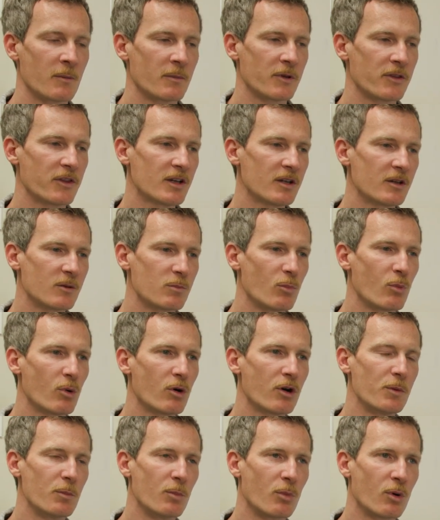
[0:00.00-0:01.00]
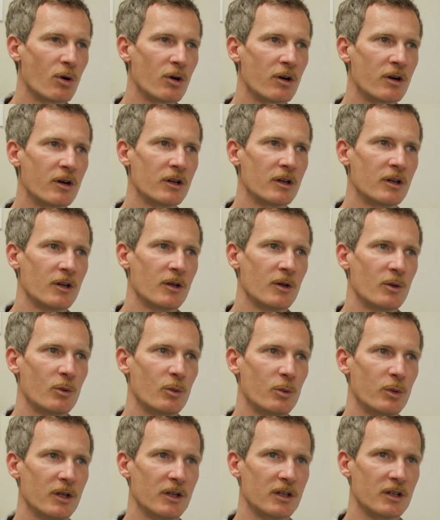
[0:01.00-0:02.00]
I think more and more
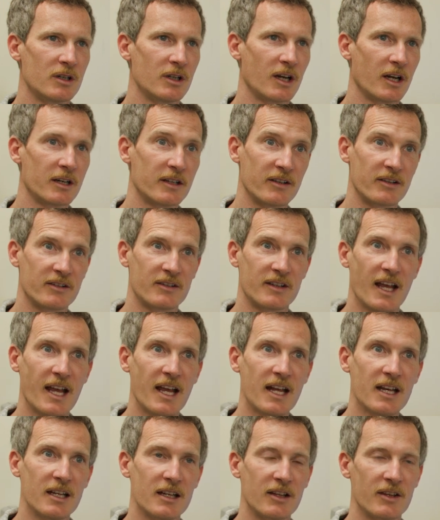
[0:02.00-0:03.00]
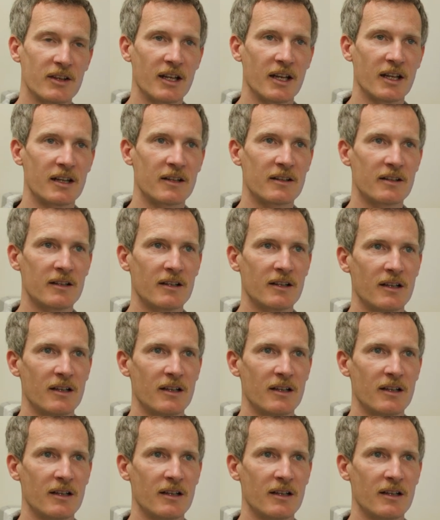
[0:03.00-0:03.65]
we are understanding that,